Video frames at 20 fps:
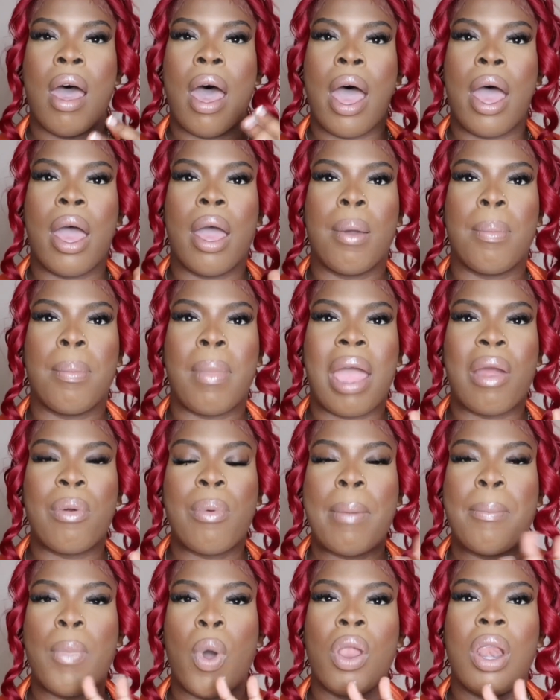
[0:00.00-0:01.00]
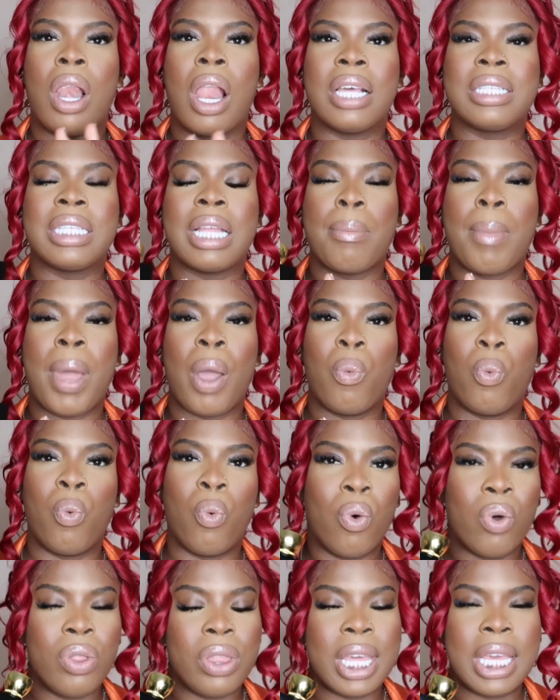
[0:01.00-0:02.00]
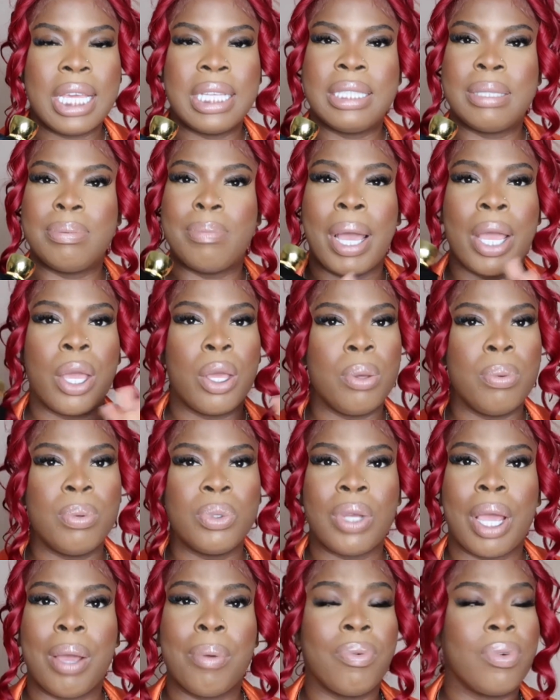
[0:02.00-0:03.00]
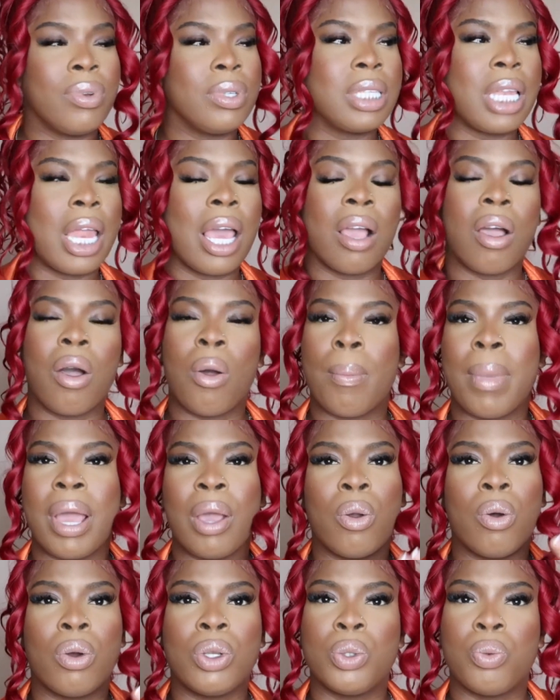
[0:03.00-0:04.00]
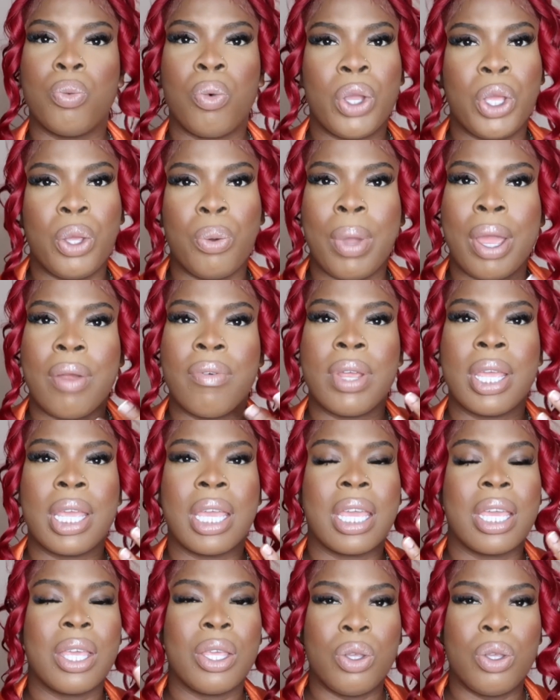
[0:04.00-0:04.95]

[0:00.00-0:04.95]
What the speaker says: I remember last time I wore this, my Uber driver was like, oh my gosh, what are you wearing?